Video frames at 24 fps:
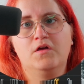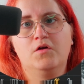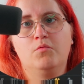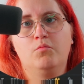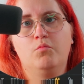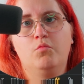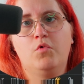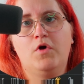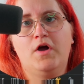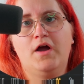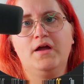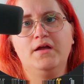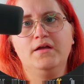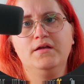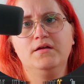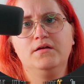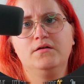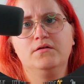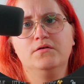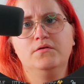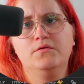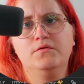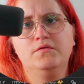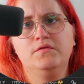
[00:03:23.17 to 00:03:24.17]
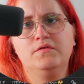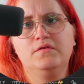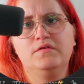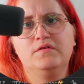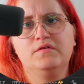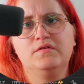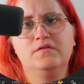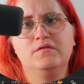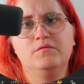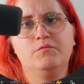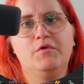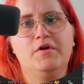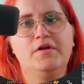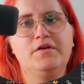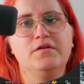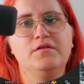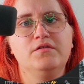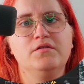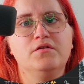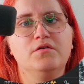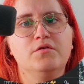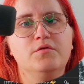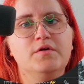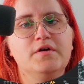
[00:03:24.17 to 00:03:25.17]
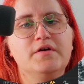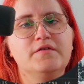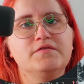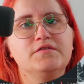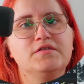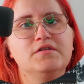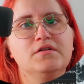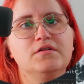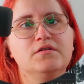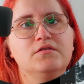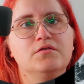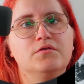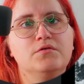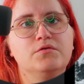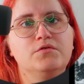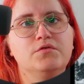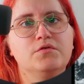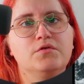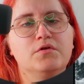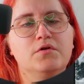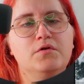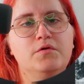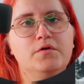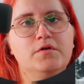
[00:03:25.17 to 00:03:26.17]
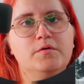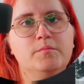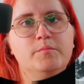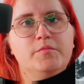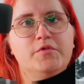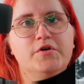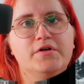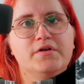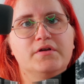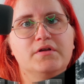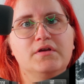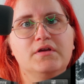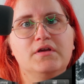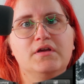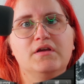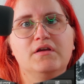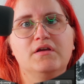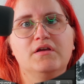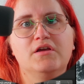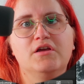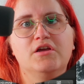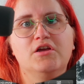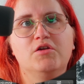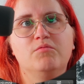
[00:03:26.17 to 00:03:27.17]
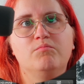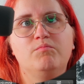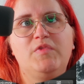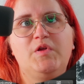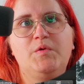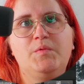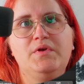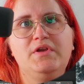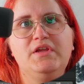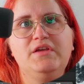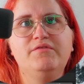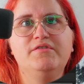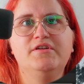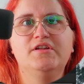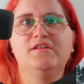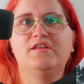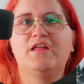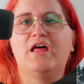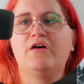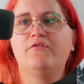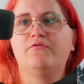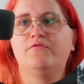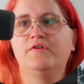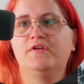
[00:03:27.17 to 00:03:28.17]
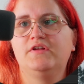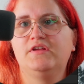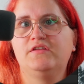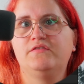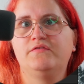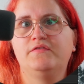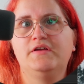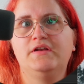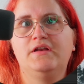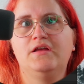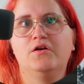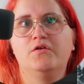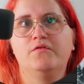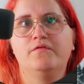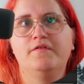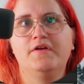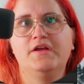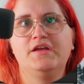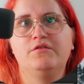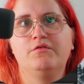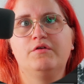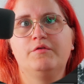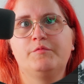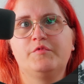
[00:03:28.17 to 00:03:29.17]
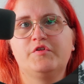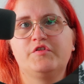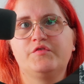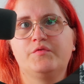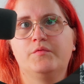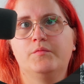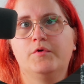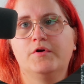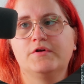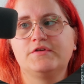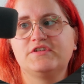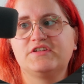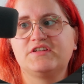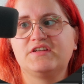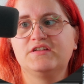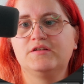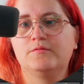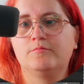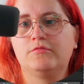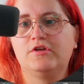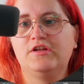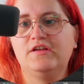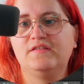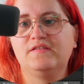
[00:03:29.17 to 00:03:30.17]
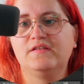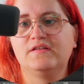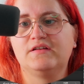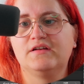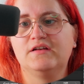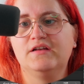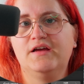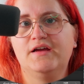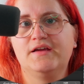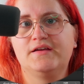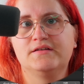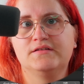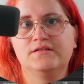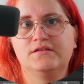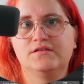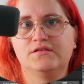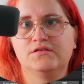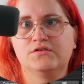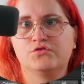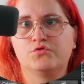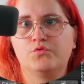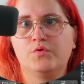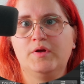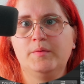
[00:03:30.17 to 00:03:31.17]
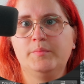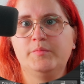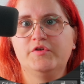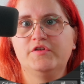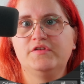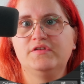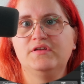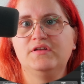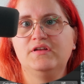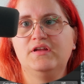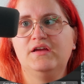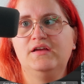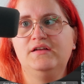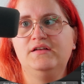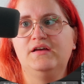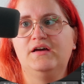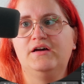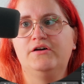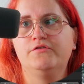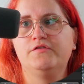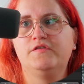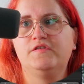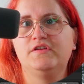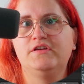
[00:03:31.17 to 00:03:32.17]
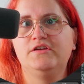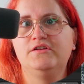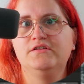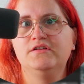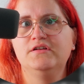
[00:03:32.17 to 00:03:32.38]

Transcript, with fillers: why it goes, why it doesn't go after the total column, but we will leave it at that for this video. Thank you very much for watching it. Please hit the like and the subscribe button, and I'll see you in